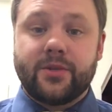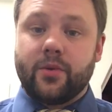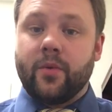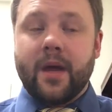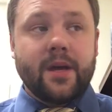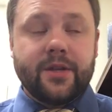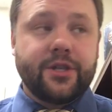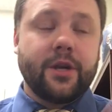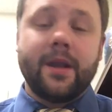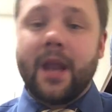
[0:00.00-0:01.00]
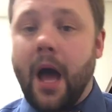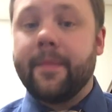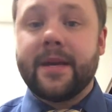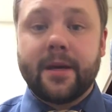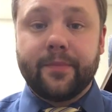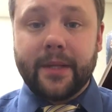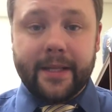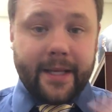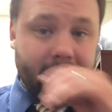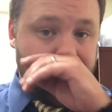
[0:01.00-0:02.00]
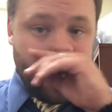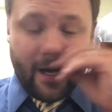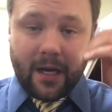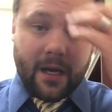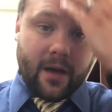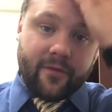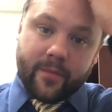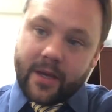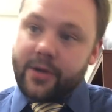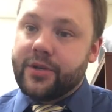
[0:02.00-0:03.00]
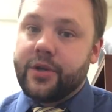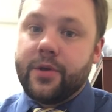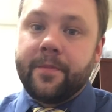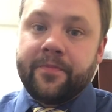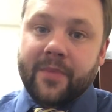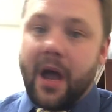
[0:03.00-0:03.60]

So this should not be completely unfamiliar to you.